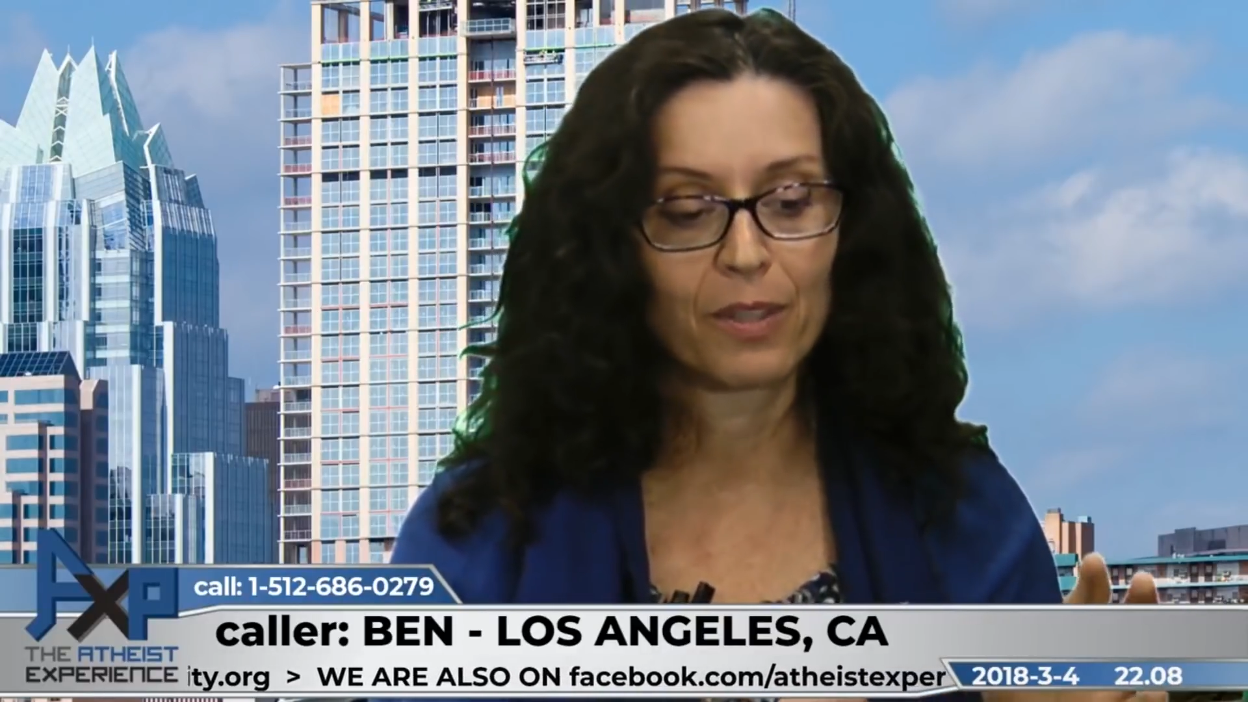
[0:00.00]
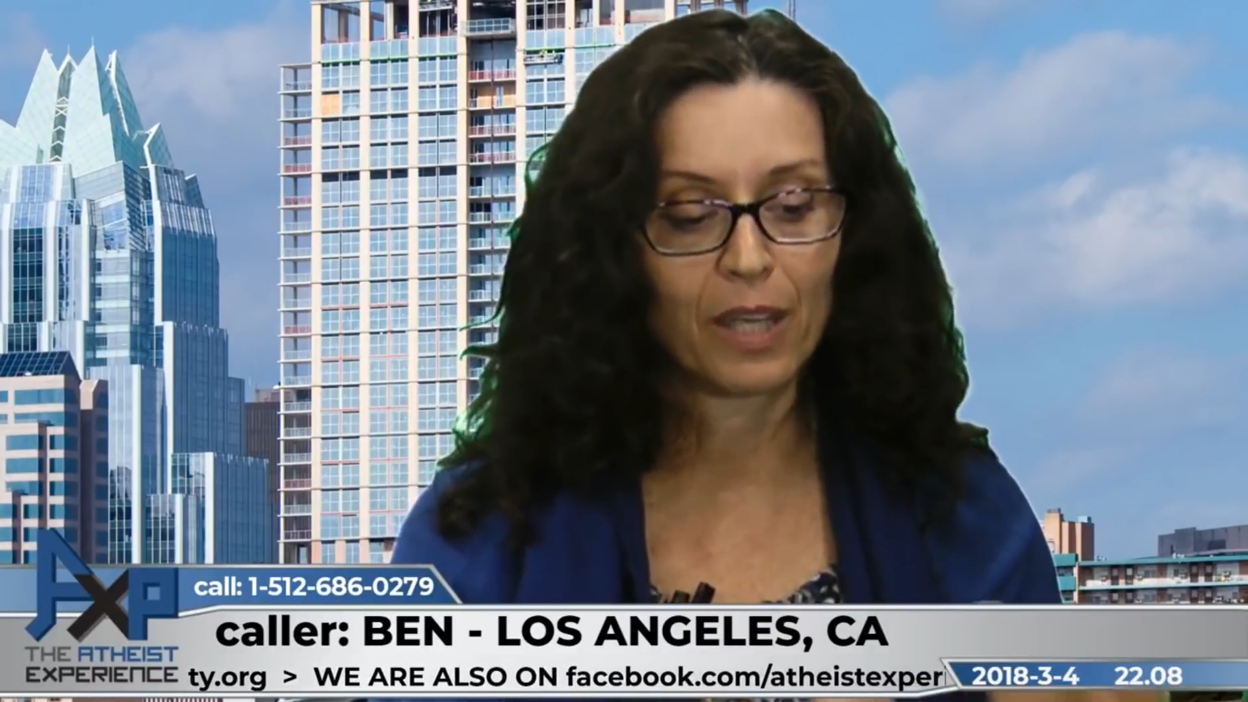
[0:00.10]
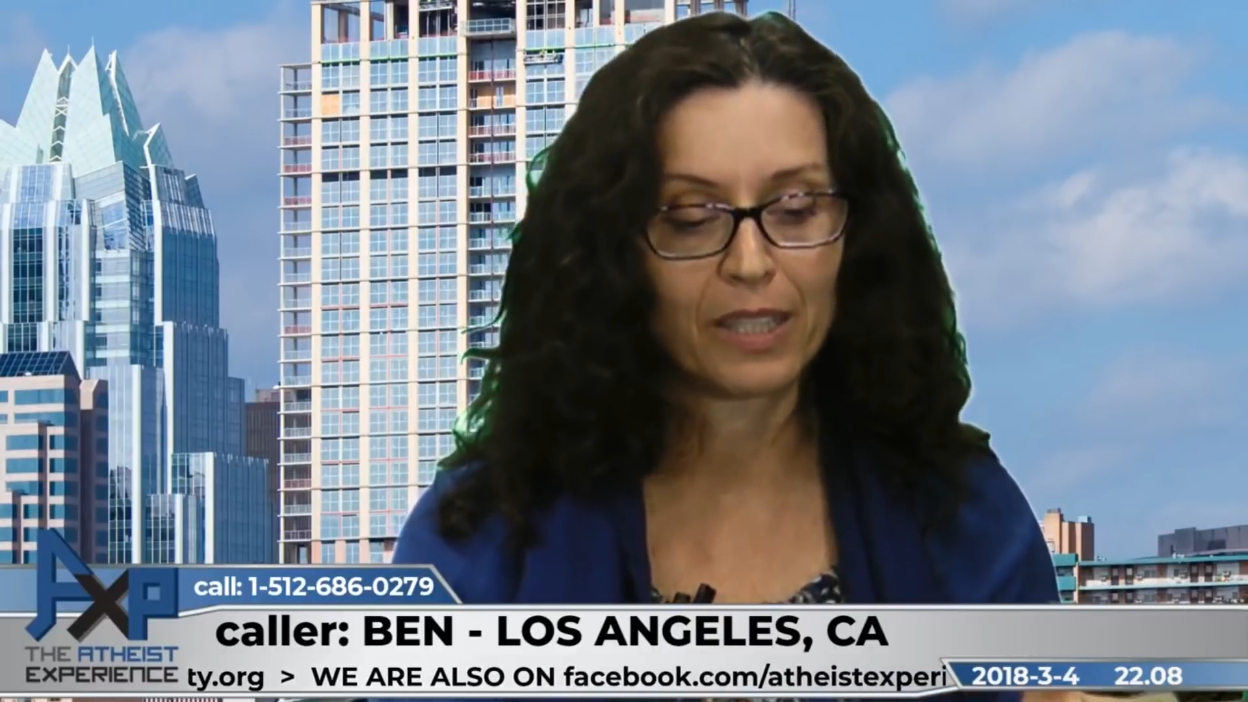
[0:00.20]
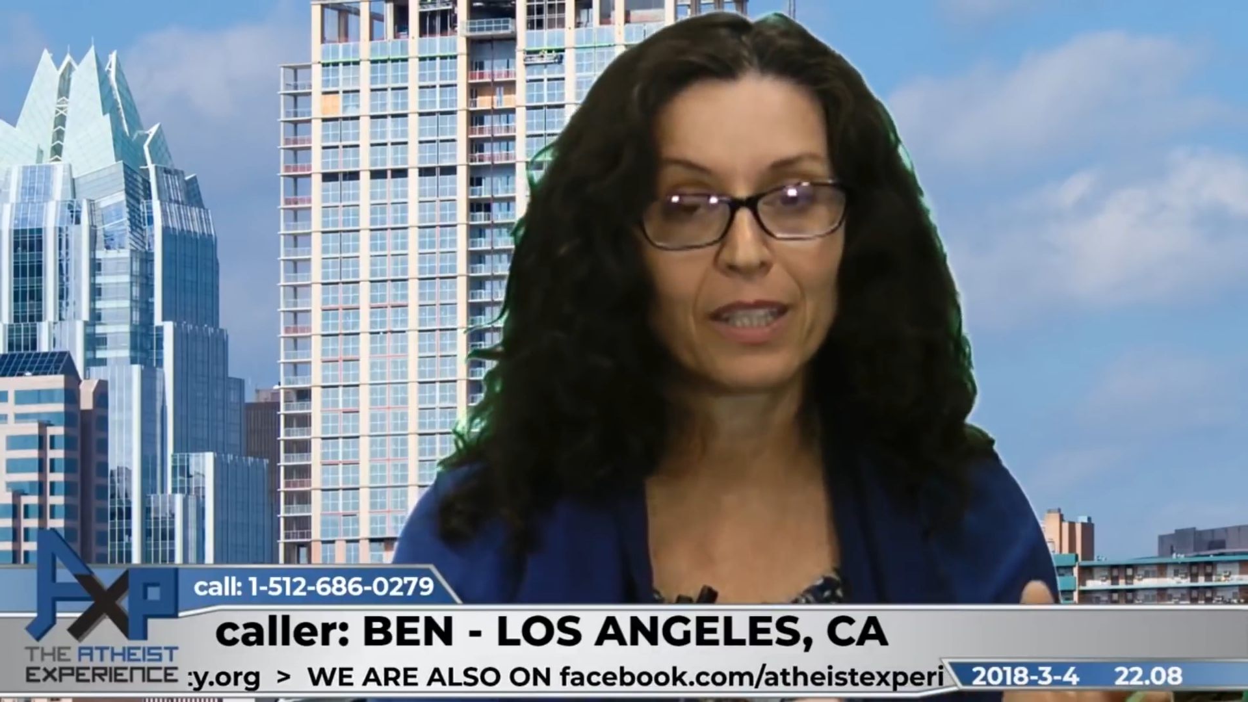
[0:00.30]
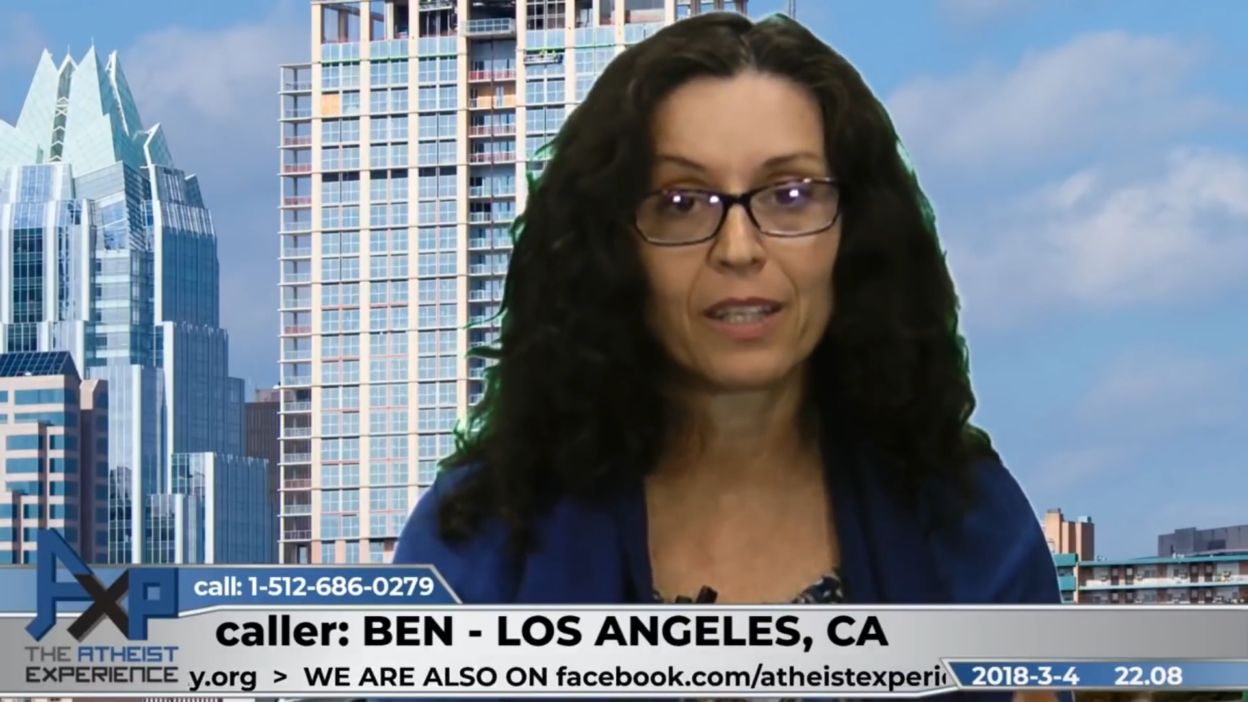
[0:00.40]

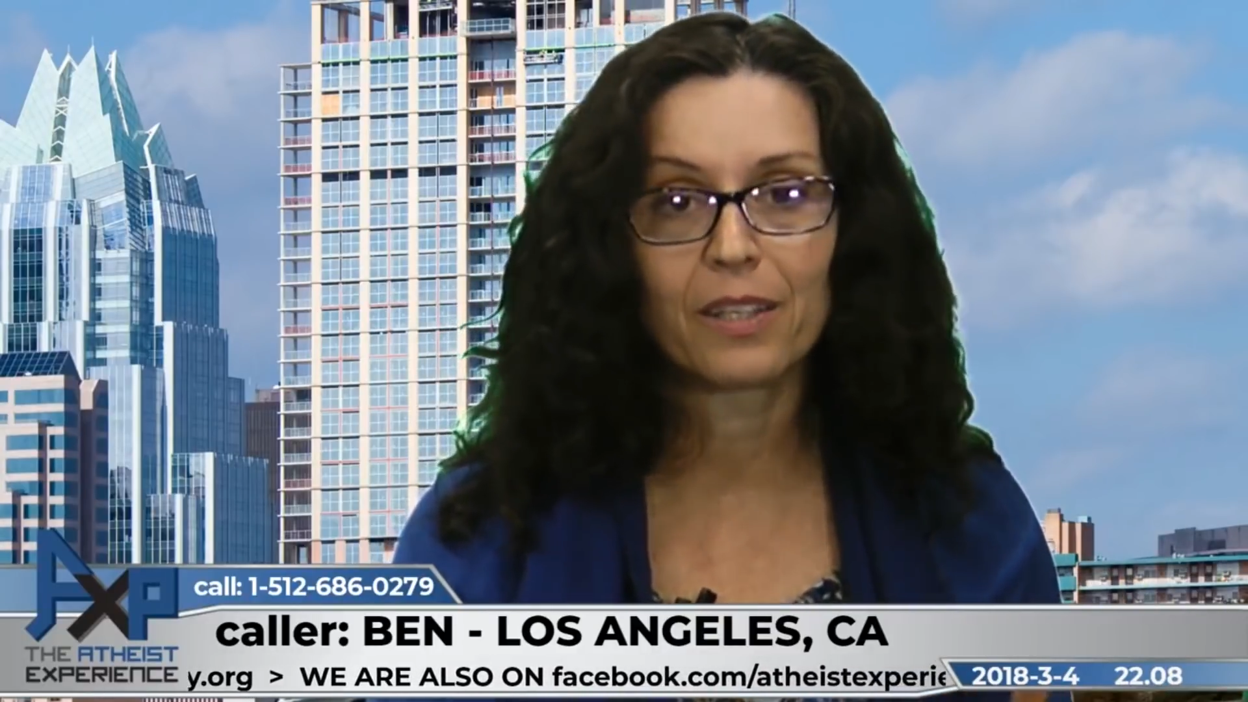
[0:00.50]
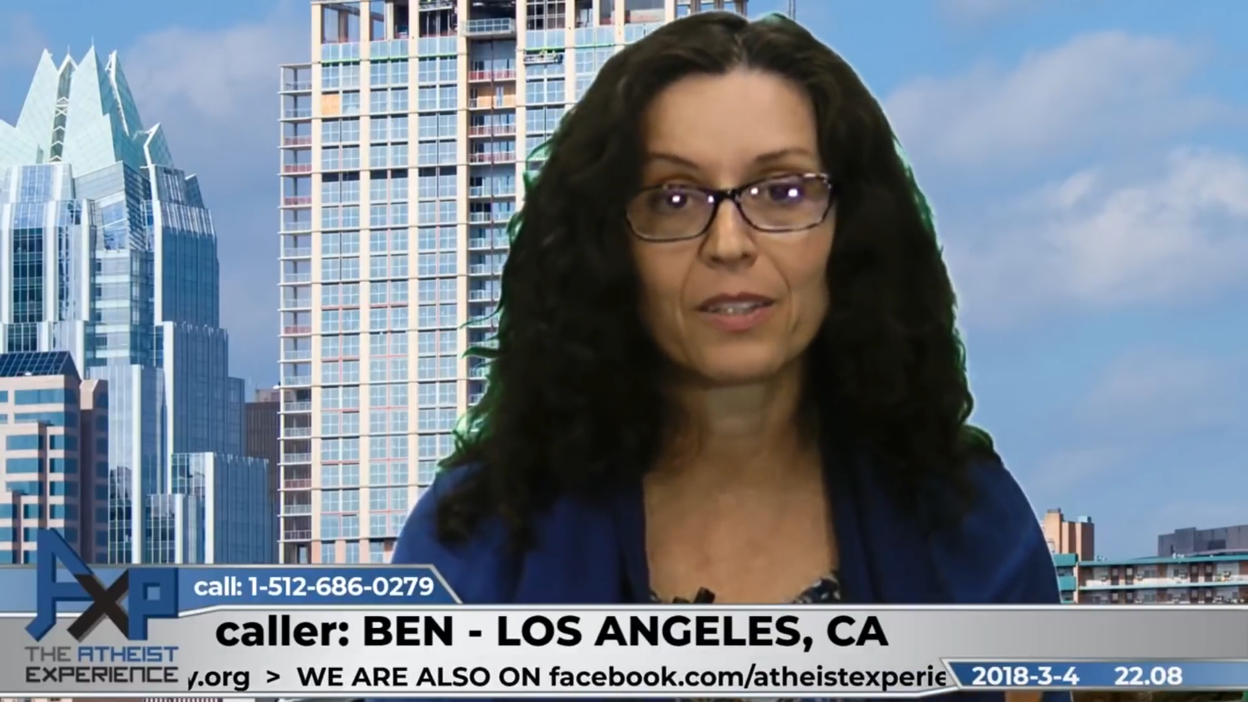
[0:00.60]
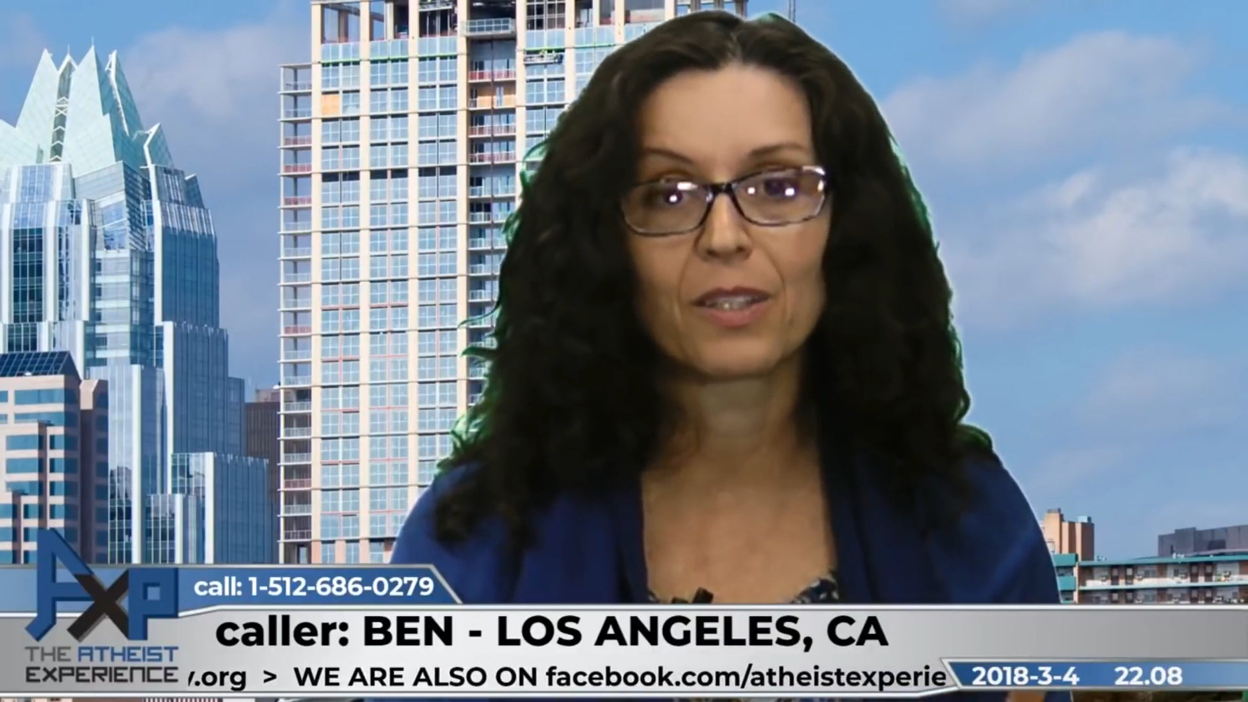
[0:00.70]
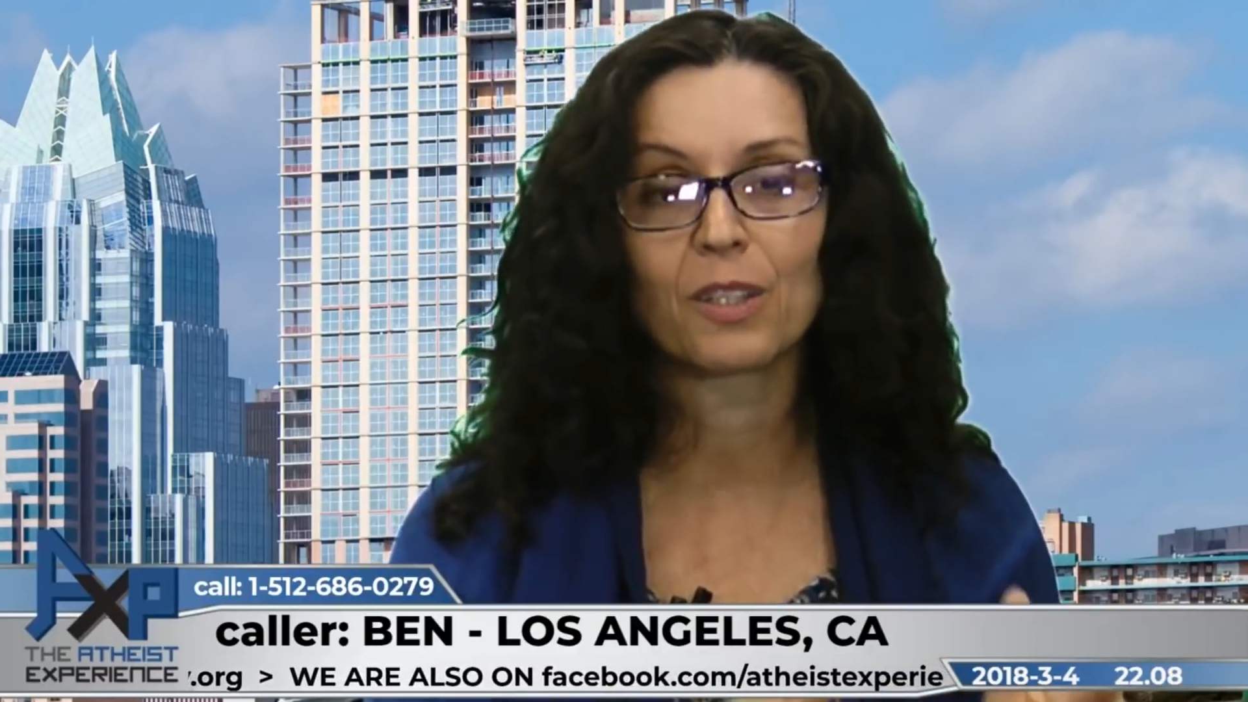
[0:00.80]
the idea is